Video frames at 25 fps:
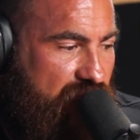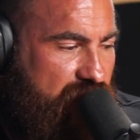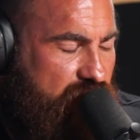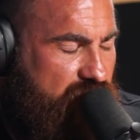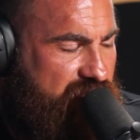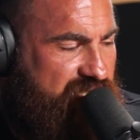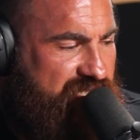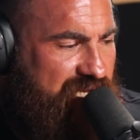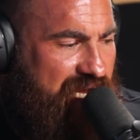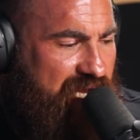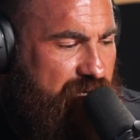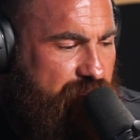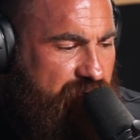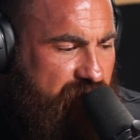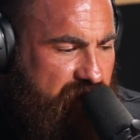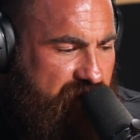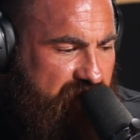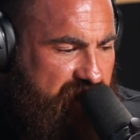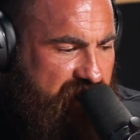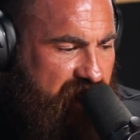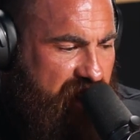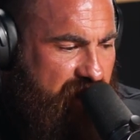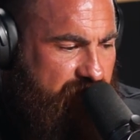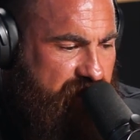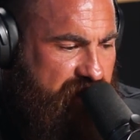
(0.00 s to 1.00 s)
We started building
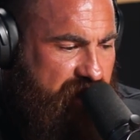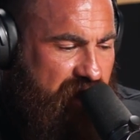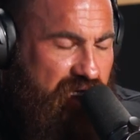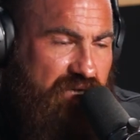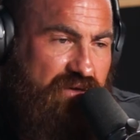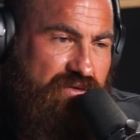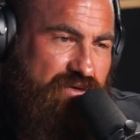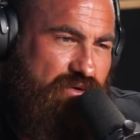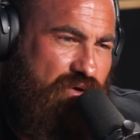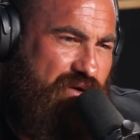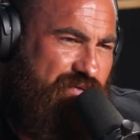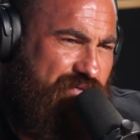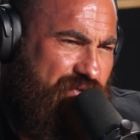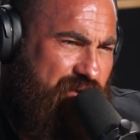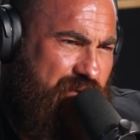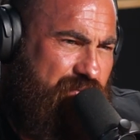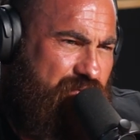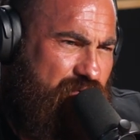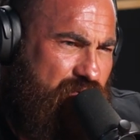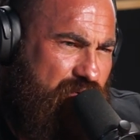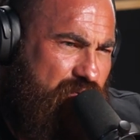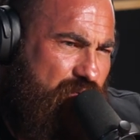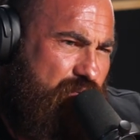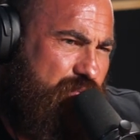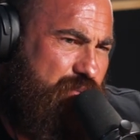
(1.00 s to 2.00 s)
this camper trailer in like
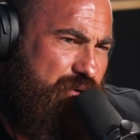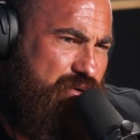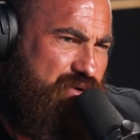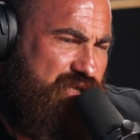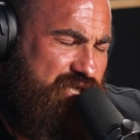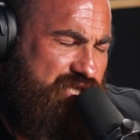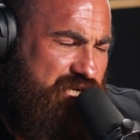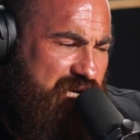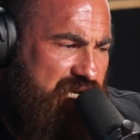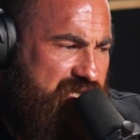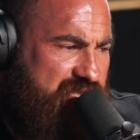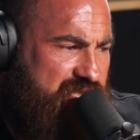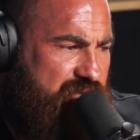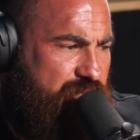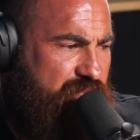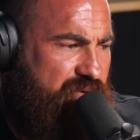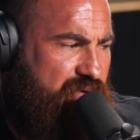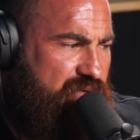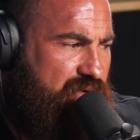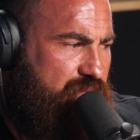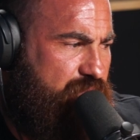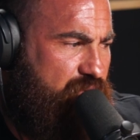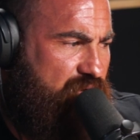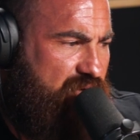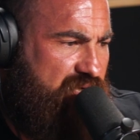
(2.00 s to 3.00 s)
February. We built the chassis,
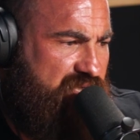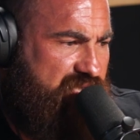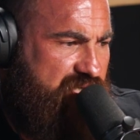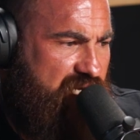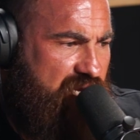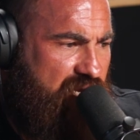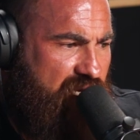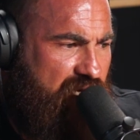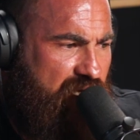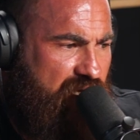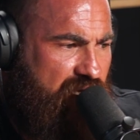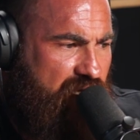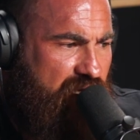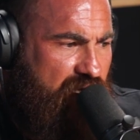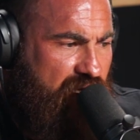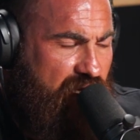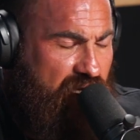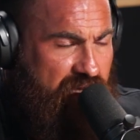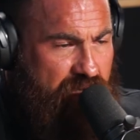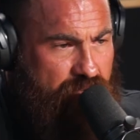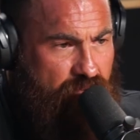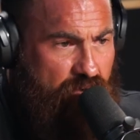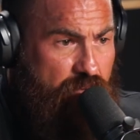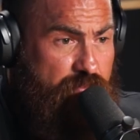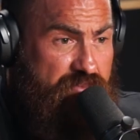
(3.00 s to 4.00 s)
built the box set,
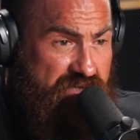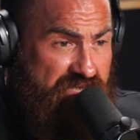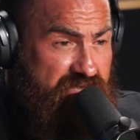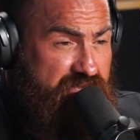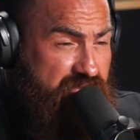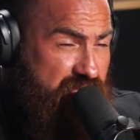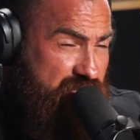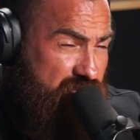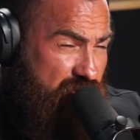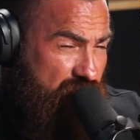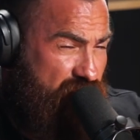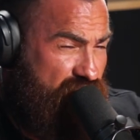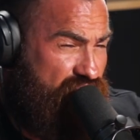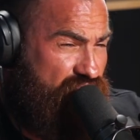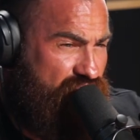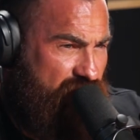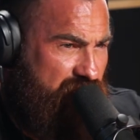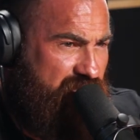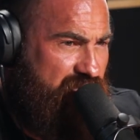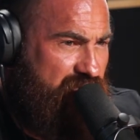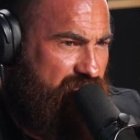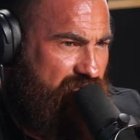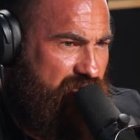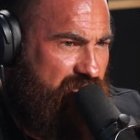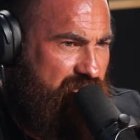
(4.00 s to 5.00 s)
and then my business got
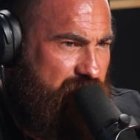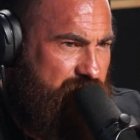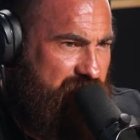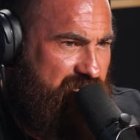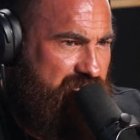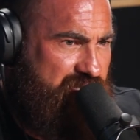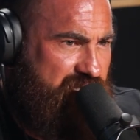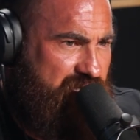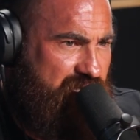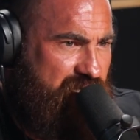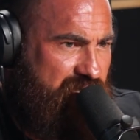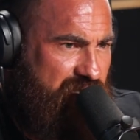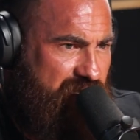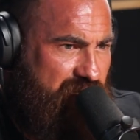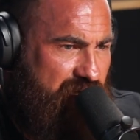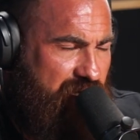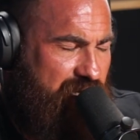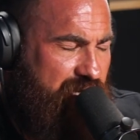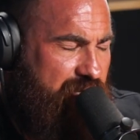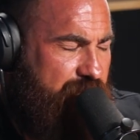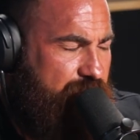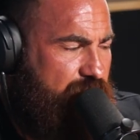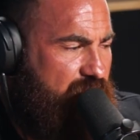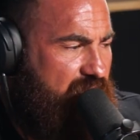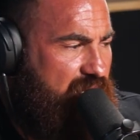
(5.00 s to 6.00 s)
really, really busy.
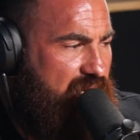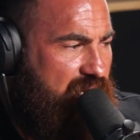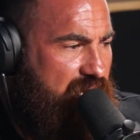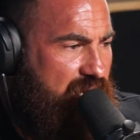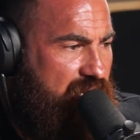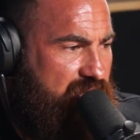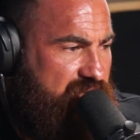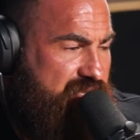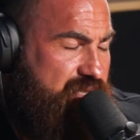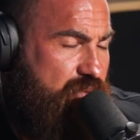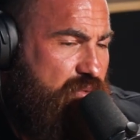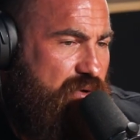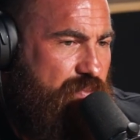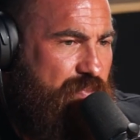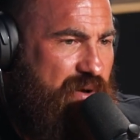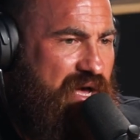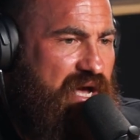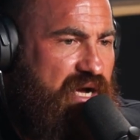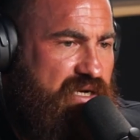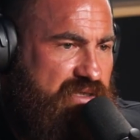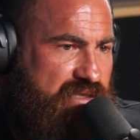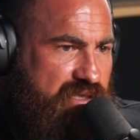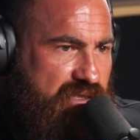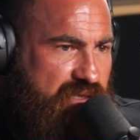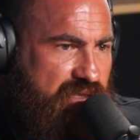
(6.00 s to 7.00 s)
Yeah. Uh, so we
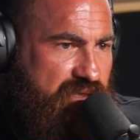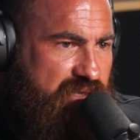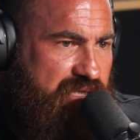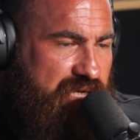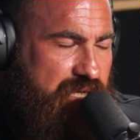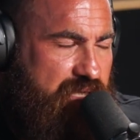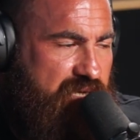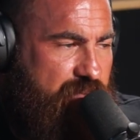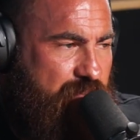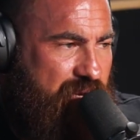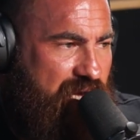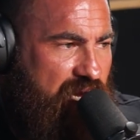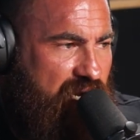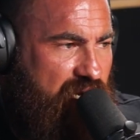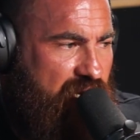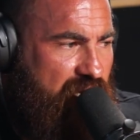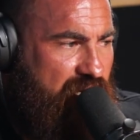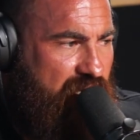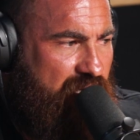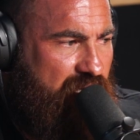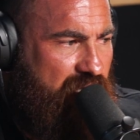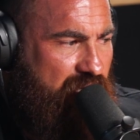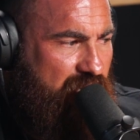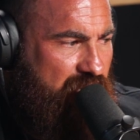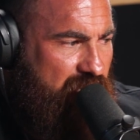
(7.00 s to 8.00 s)
parked it down the back.
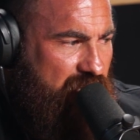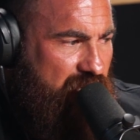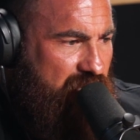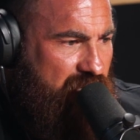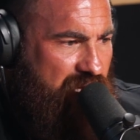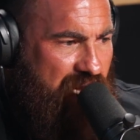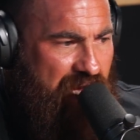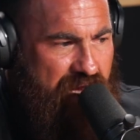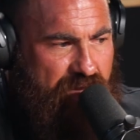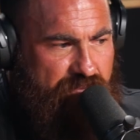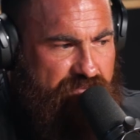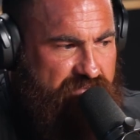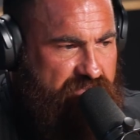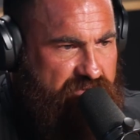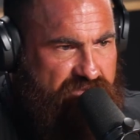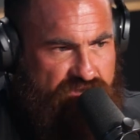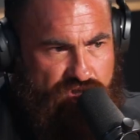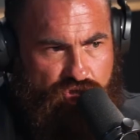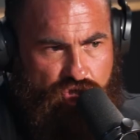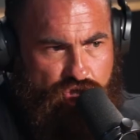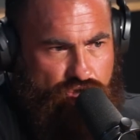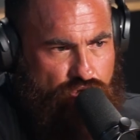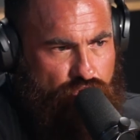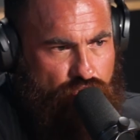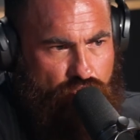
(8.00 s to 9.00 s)
Comes
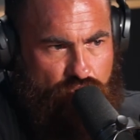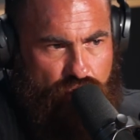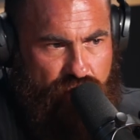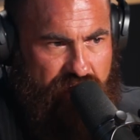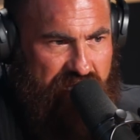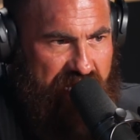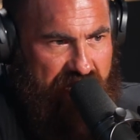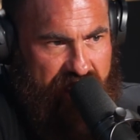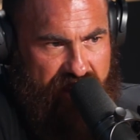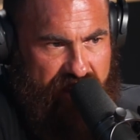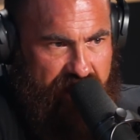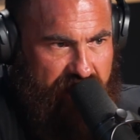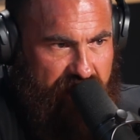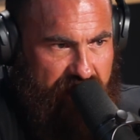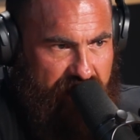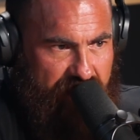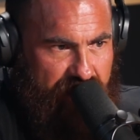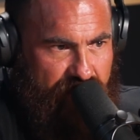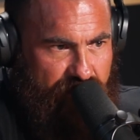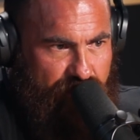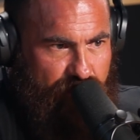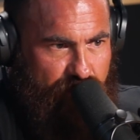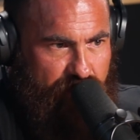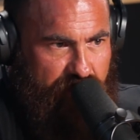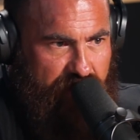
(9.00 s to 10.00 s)
June that
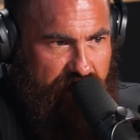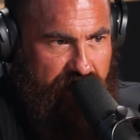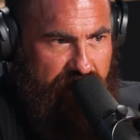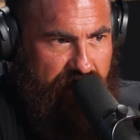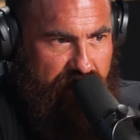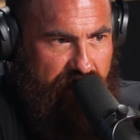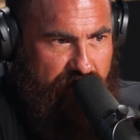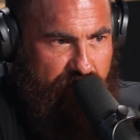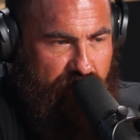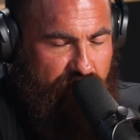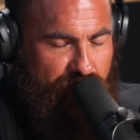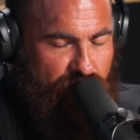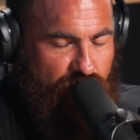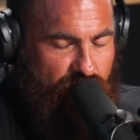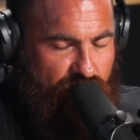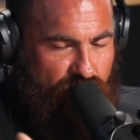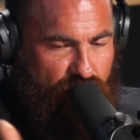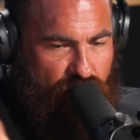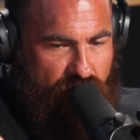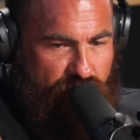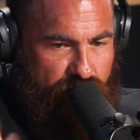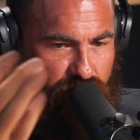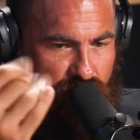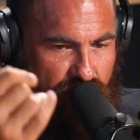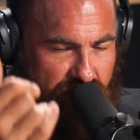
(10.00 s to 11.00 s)
year, um, I'm like,
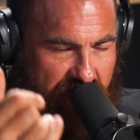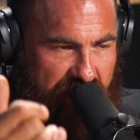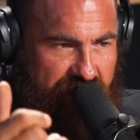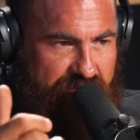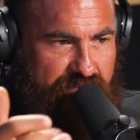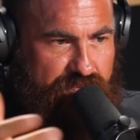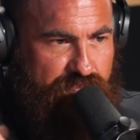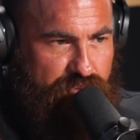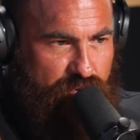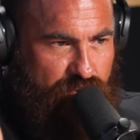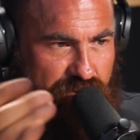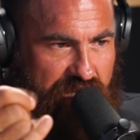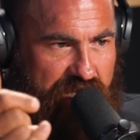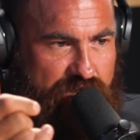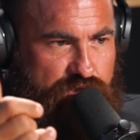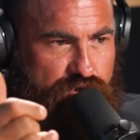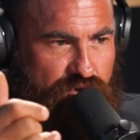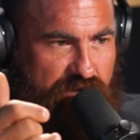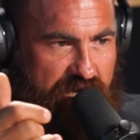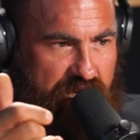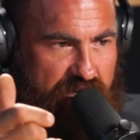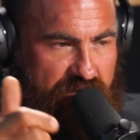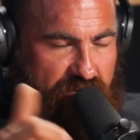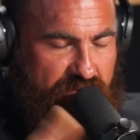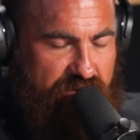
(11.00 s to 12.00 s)
right, pull that, pull that
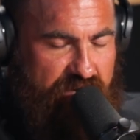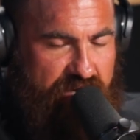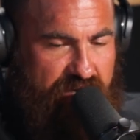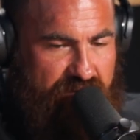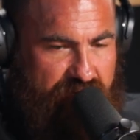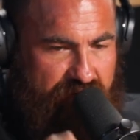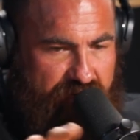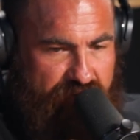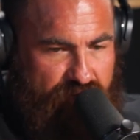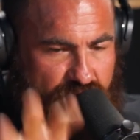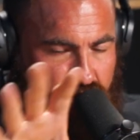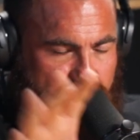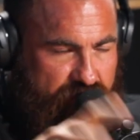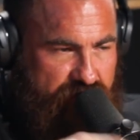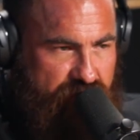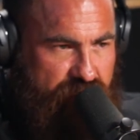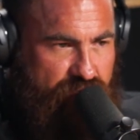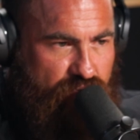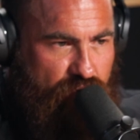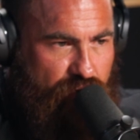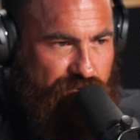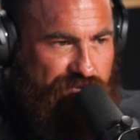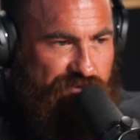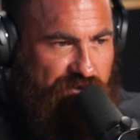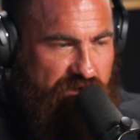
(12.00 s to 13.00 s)
trailer out. We'll,
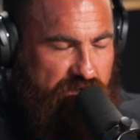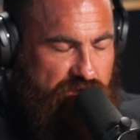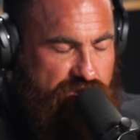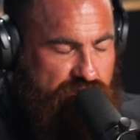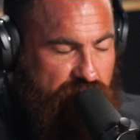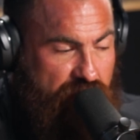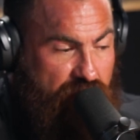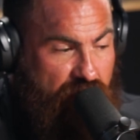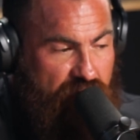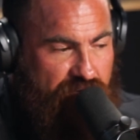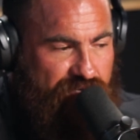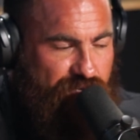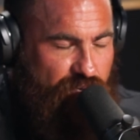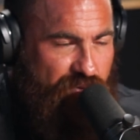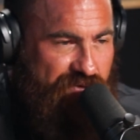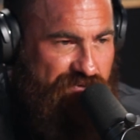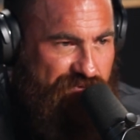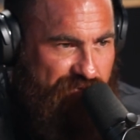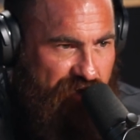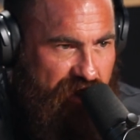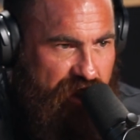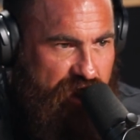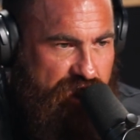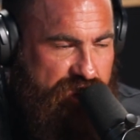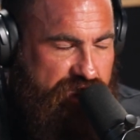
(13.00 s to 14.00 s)
we'll finish it off. We
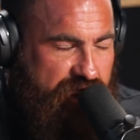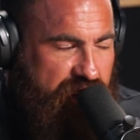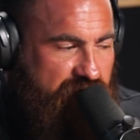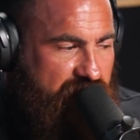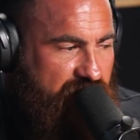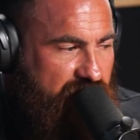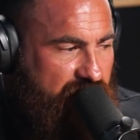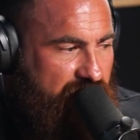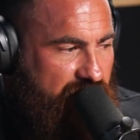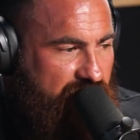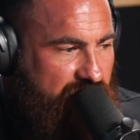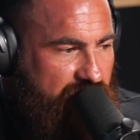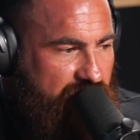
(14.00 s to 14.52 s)
finish it